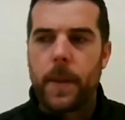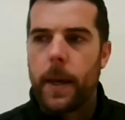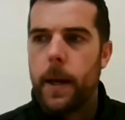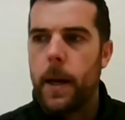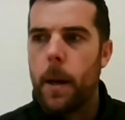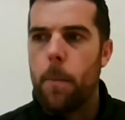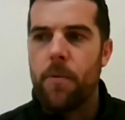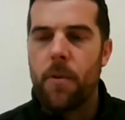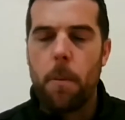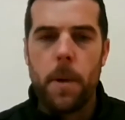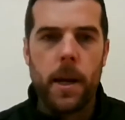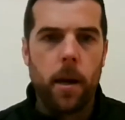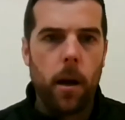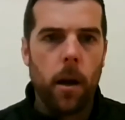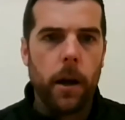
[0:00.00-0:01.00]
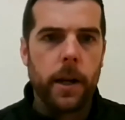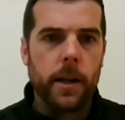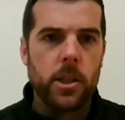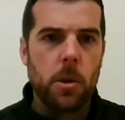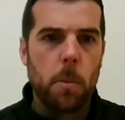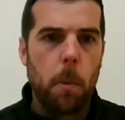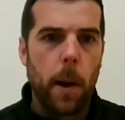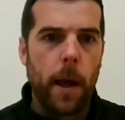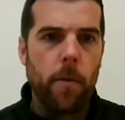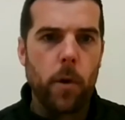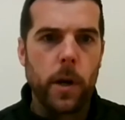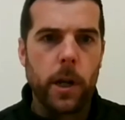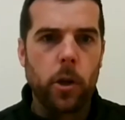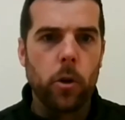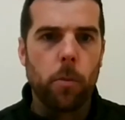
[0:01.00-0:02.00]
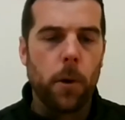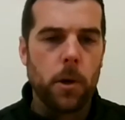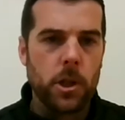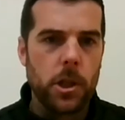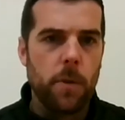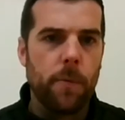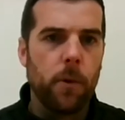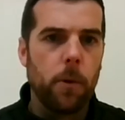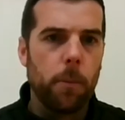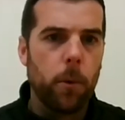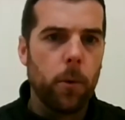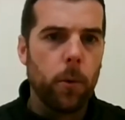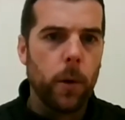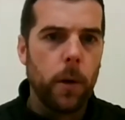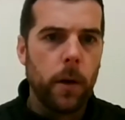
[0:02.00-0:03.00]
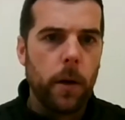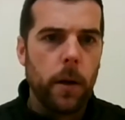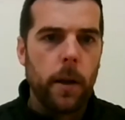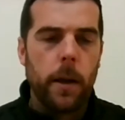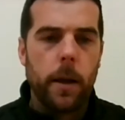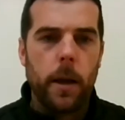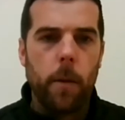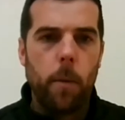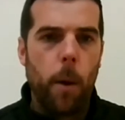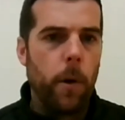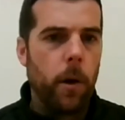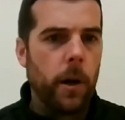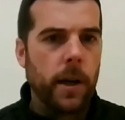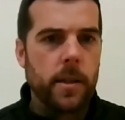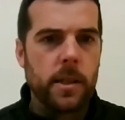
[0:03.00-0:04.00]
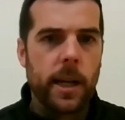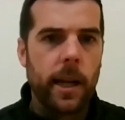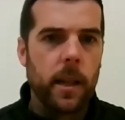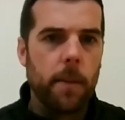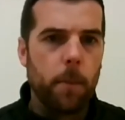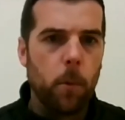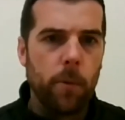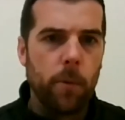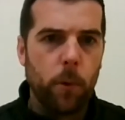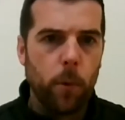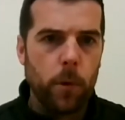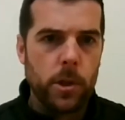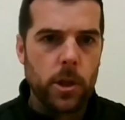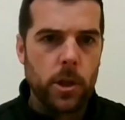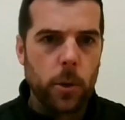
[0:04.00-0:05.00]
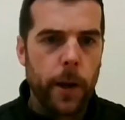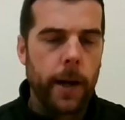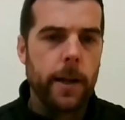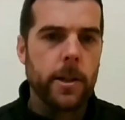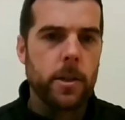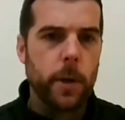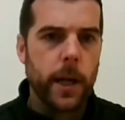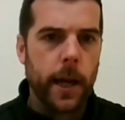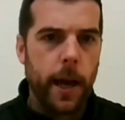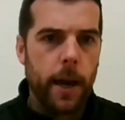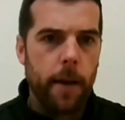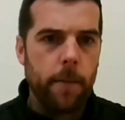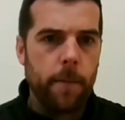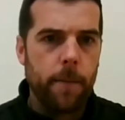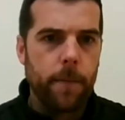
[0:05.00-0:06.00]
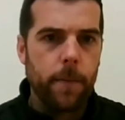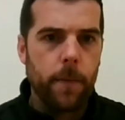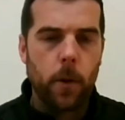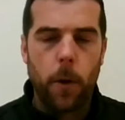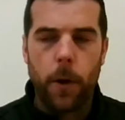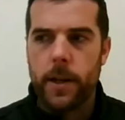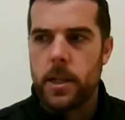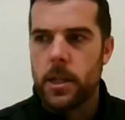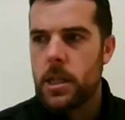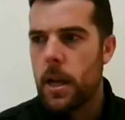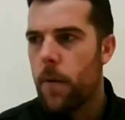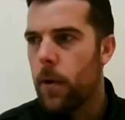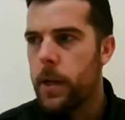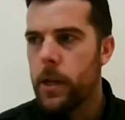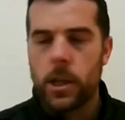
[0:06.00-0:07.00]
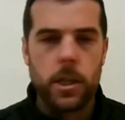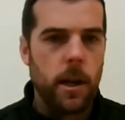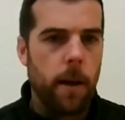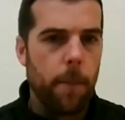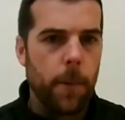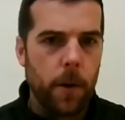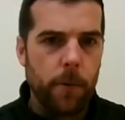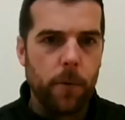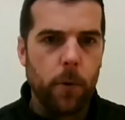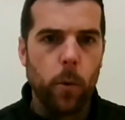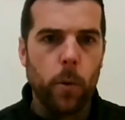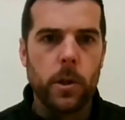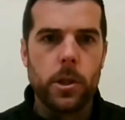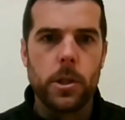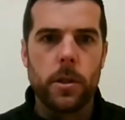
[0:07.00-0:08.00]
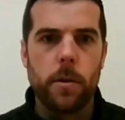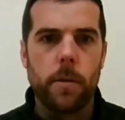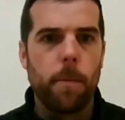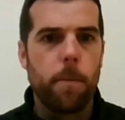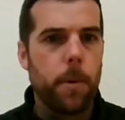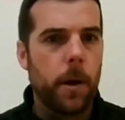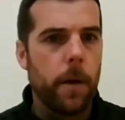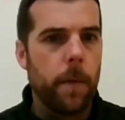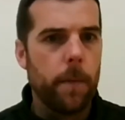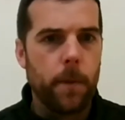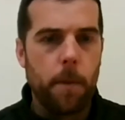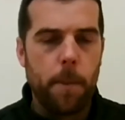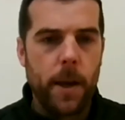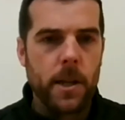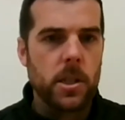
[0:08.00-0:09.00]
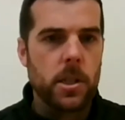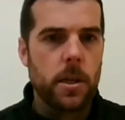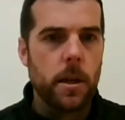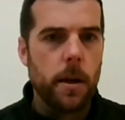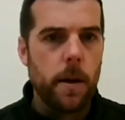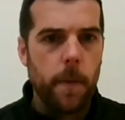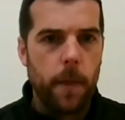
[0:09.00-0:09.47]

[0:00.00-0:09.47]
for me, I like us to play really good, positive football, where we're looking to get the ball forwards as quickly as we can, not necessarily just lumping it forwards, but the best